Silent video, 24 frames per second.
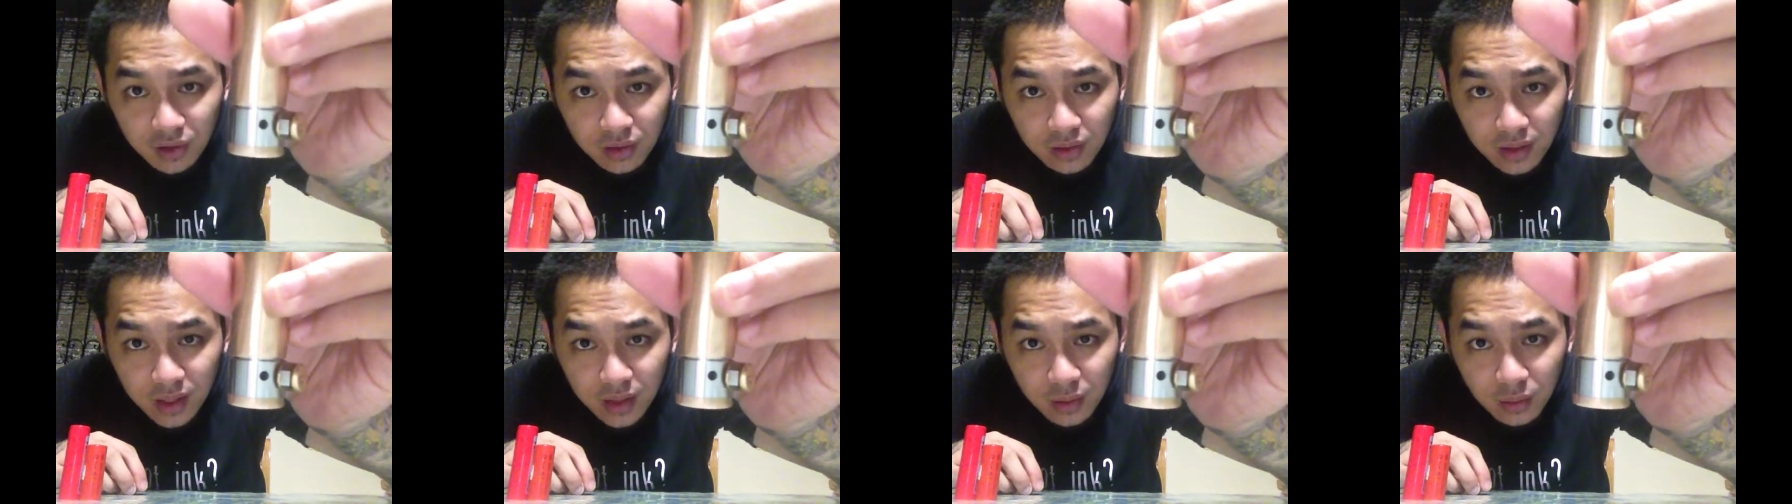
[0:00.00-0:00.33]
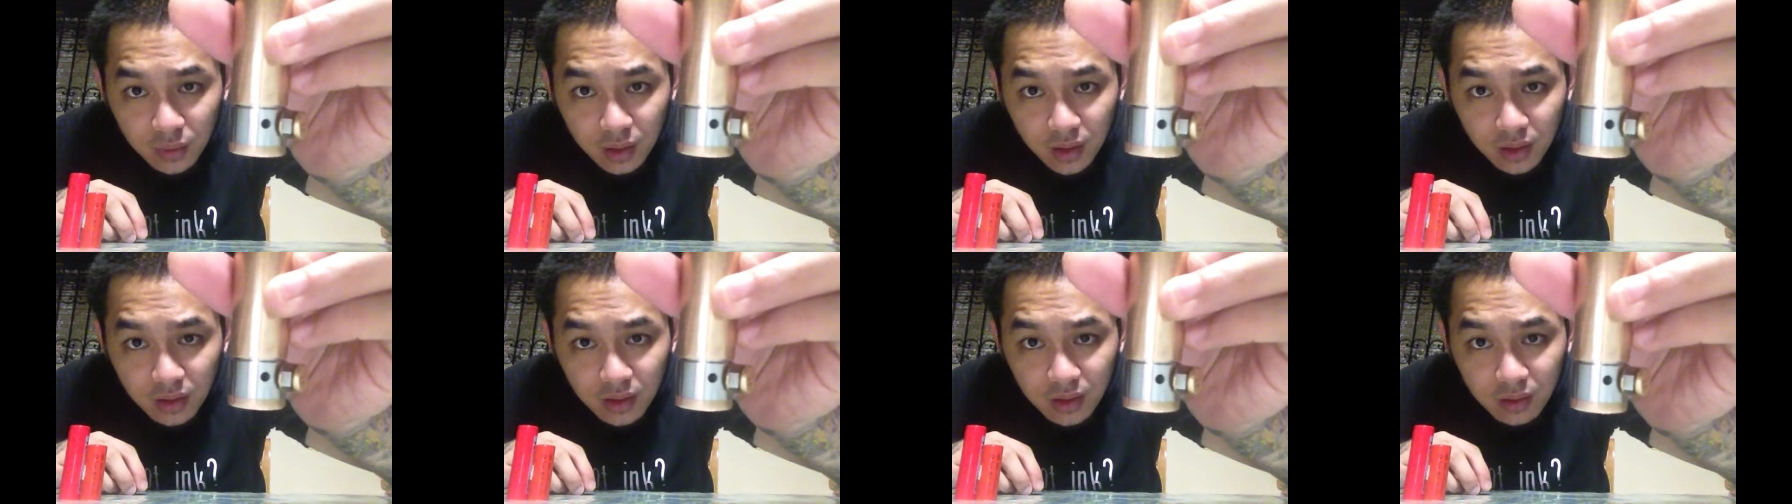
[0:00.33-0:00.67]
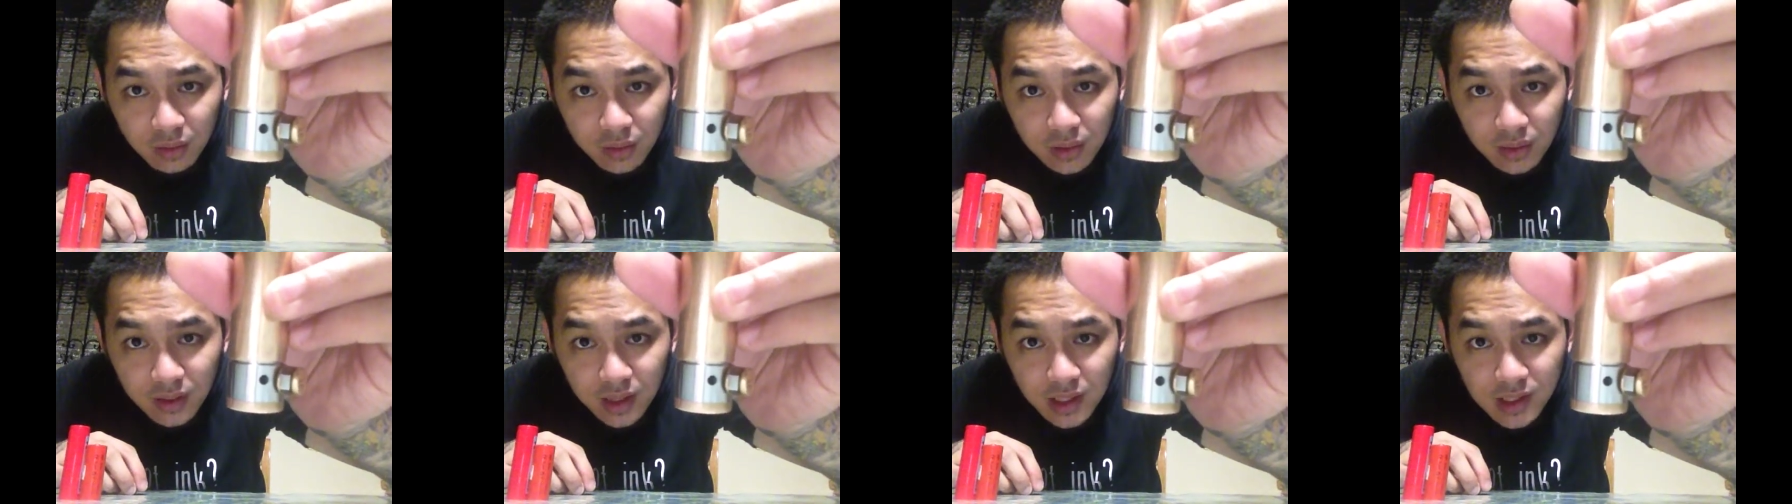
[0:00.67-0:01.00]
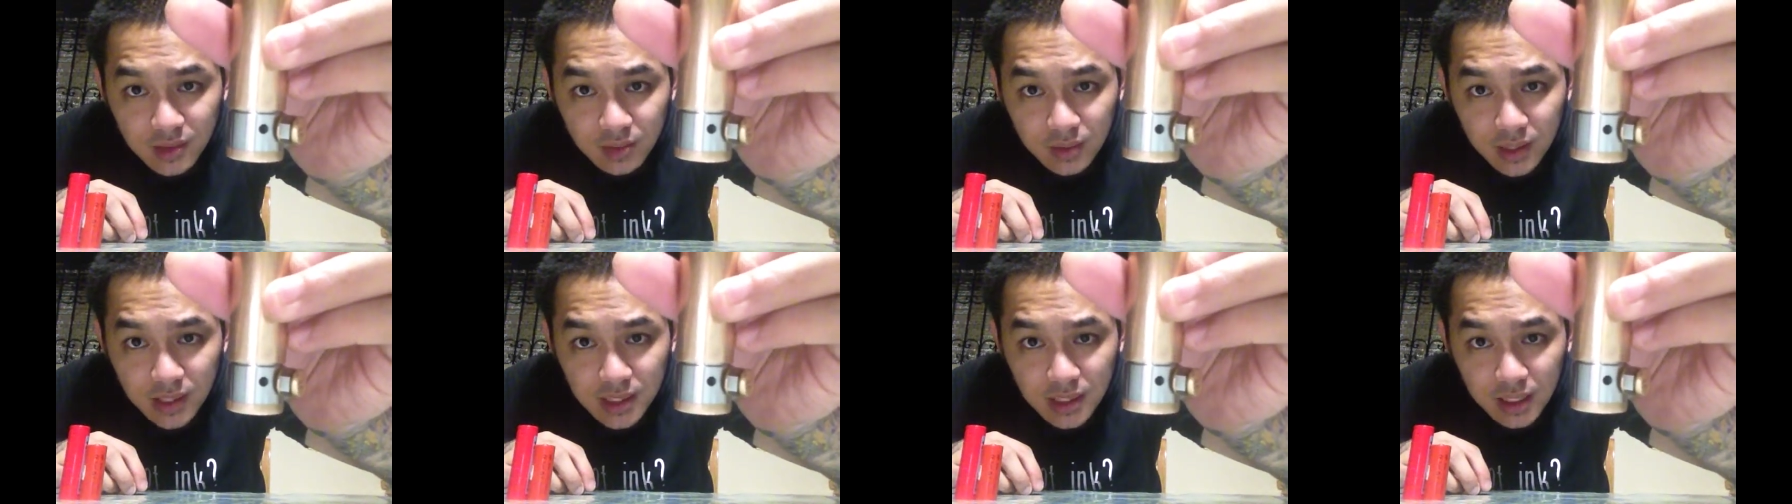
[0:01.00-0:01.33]
it that well there, but that's
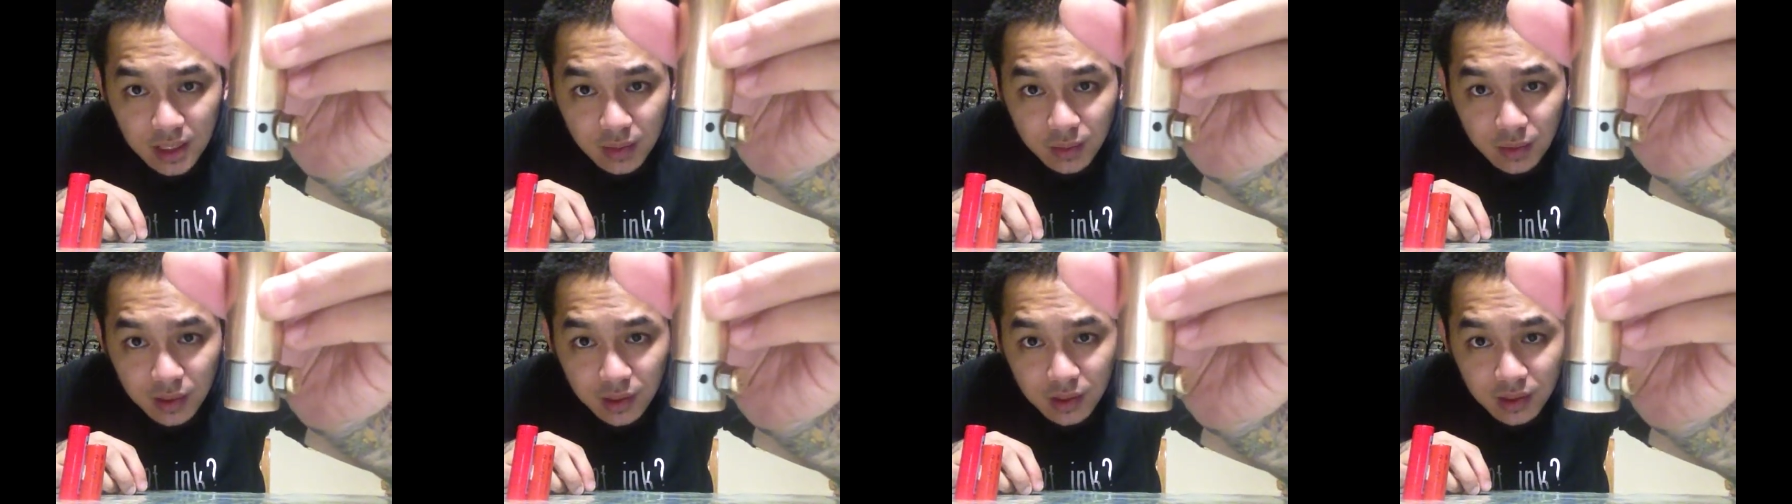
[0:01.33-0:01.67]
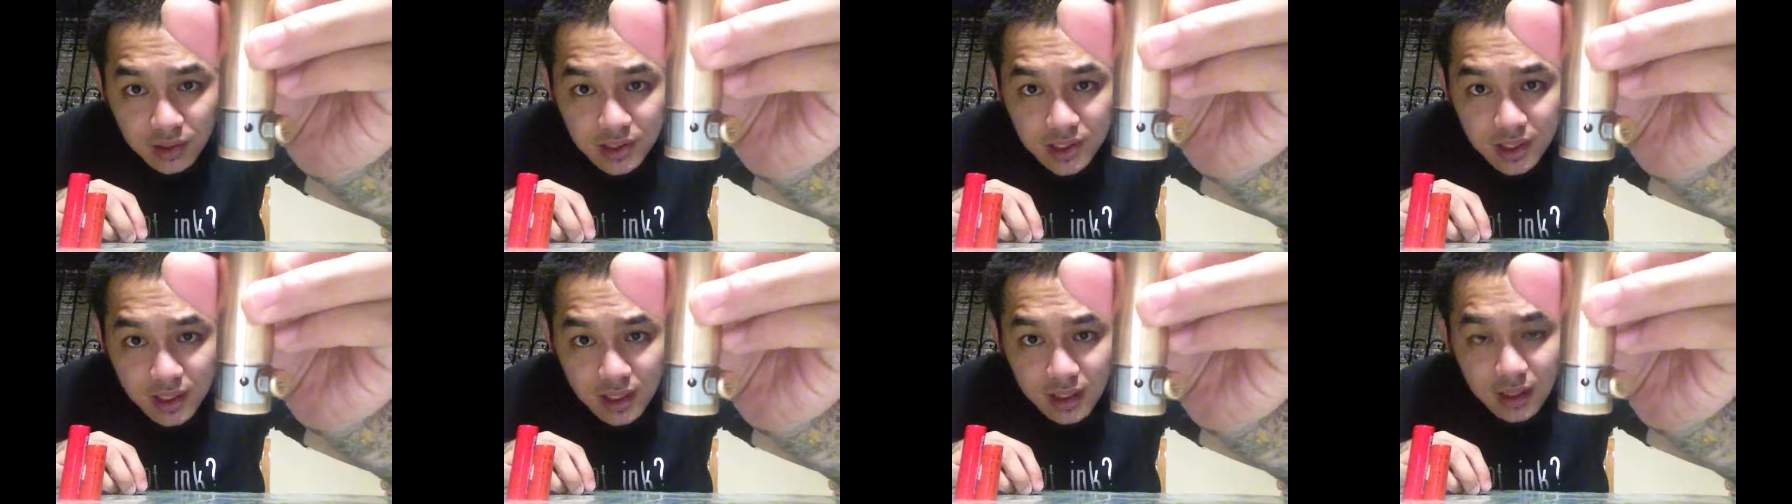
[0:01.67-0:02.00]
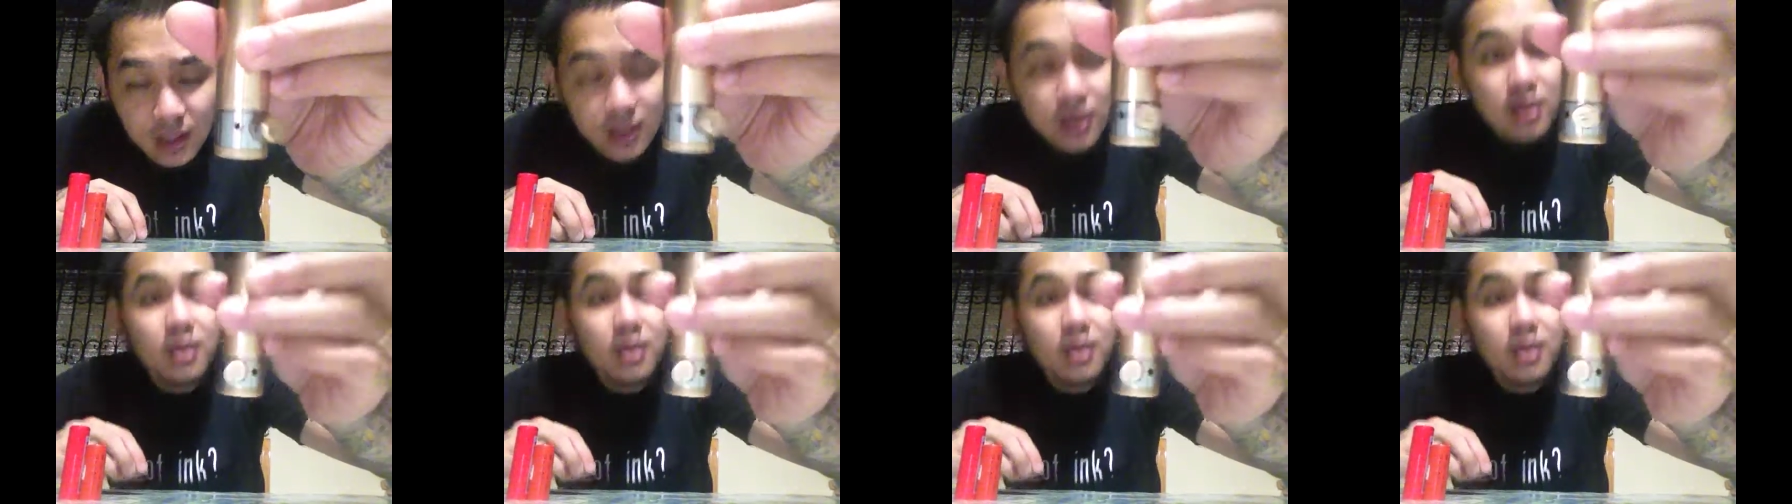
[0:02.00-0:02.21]
basically what it looks like.